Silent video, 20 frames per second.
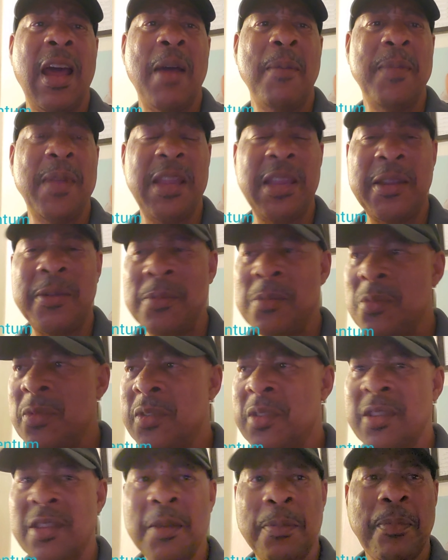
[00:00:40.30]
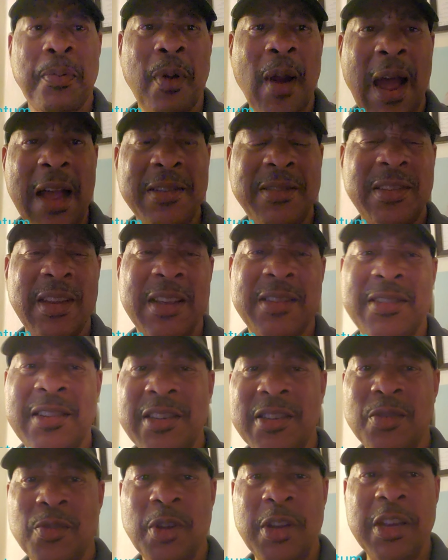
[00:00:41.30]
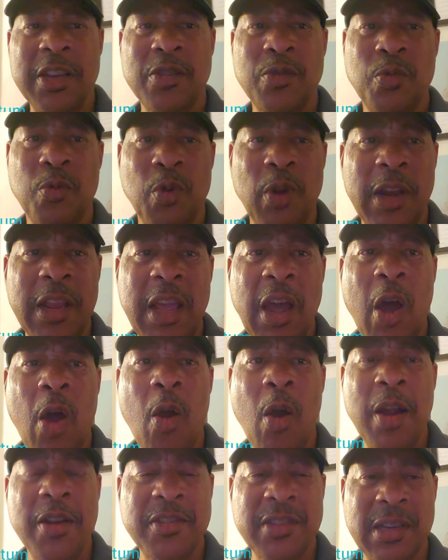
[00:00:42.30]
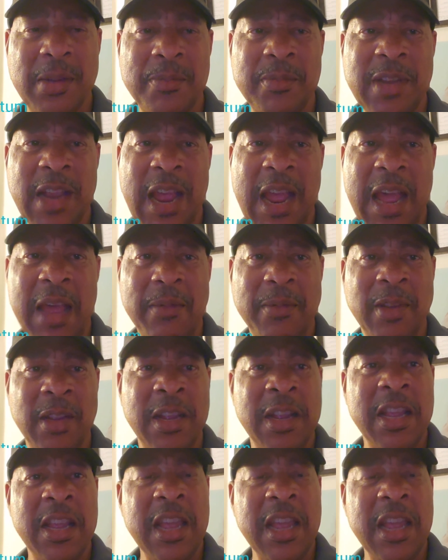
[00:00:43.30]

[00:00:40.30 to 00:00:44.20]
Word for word: I mean, the process is, is really hard sometimes